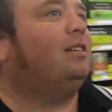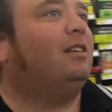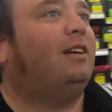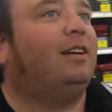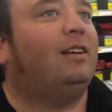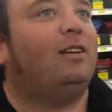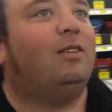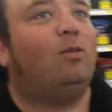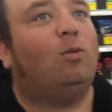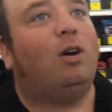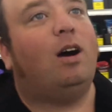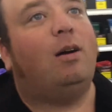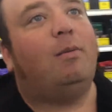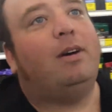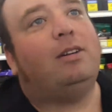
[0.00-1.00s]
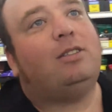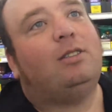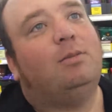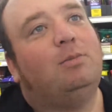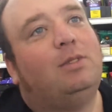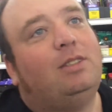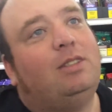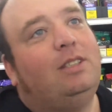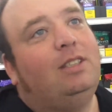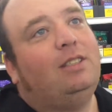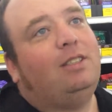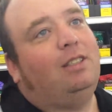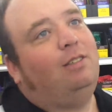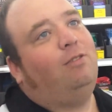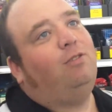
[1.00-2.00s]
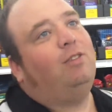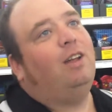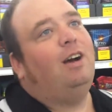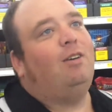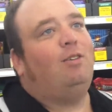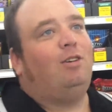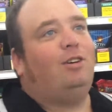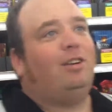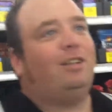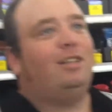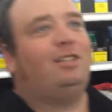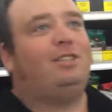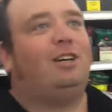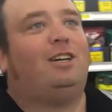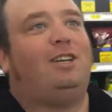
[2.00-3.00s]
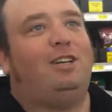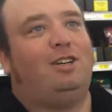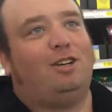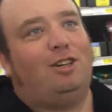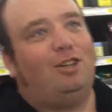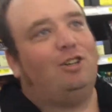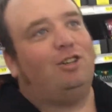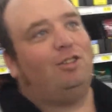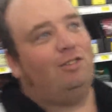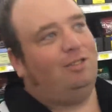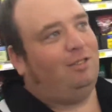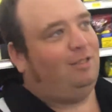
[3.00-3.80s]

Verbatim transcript: Jamming. Well, how about some seasoned flour, Kentucky Kernel?